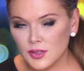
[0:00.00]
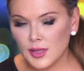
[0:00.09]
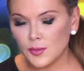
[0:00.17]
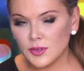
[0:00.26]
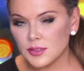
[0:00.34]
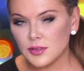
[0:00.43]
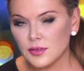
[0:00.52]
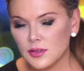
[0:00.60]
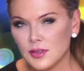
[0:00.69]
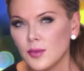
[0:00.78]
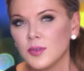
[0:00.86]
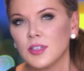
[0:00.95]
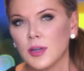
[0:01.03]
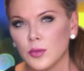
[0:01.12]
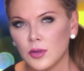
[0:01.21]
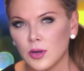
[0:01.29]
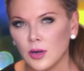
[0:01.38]
then we're then we're stuck
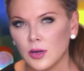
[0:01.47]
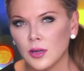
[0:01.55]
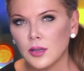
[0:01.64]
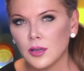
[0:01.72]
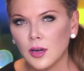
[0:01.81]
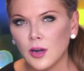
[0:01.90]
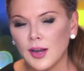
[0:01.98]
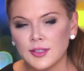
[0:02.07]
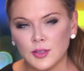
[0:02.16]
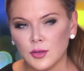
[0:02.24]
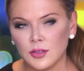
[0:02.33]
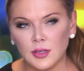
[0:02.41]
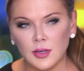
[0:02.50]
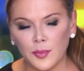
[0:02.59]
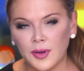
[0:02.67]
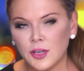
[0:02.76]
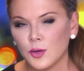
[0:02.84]
with her. All right, so you know,
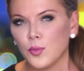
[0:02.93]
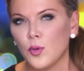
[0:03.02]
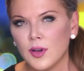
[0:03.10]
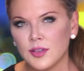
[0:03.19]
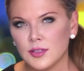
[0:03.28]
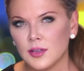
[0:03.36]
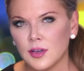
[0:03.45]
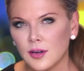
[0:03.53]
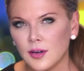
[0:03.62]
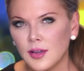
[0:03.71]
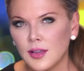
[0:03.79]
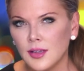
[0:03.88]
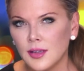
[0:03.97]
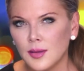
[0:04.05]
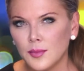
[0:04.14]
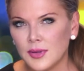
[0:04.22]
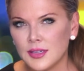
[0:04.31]
pick your poison here
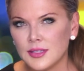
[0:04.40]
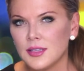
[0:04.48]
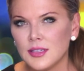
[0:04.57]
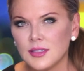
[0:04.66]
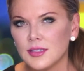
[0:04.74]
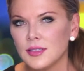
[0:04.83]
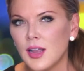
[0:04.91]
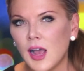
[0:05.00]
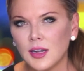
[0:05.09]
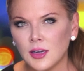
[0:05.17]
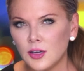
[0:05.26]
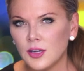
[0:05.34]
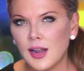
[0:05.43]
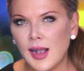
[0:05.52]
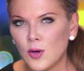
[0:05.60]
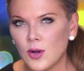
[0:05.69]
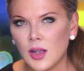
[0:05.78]
because this is not a good
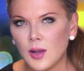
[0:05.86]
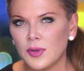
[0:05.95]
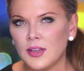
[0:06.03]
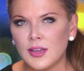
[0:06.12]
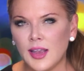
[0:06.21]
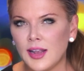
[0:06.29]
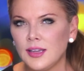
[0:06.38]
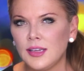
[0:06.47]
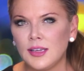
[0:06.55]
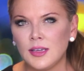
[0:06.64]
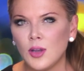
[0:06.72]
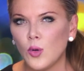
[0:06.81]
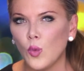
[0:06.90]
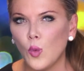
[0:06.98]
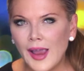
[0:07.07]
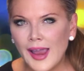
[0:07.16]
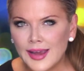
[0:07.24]
outcome in any
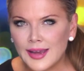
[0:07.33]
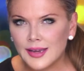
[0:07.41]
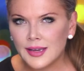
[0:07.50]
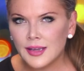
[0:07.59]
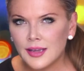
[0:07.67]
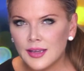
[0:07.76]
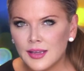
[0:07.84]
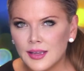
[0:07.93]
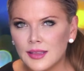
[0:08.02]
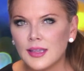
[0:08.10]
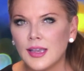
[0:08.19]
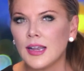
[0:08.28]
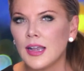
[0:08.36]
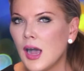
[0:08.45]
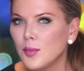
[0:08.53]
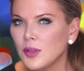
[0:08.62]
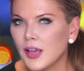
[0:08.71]
way. Then
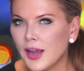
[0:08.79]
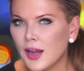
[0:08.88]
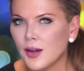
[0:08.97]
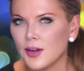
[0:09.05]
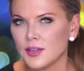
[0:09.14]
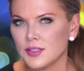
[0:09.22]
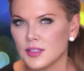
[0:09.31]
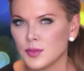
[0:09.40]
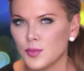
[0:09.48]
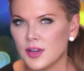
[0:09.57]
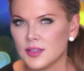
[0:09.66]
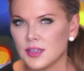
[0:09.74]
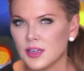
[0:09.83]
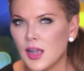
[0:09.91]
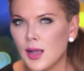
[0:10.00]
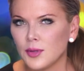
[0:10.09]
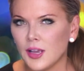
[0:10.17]
Kamala Harris is president.
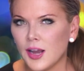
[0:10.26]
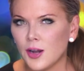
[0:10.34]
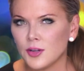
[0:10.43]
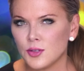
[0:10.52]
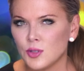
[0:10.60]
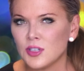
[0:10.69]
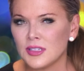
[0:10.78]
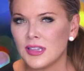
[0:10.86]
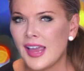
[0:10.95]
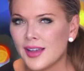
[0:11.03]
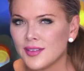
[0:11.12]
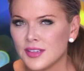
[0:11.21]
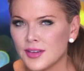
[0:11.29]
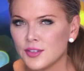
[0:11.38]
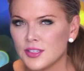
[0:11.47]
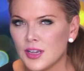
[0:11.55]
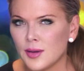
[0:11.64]
Kamala Harris, who just laughs
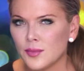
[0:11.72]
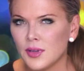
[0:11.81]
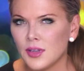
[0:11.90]
every time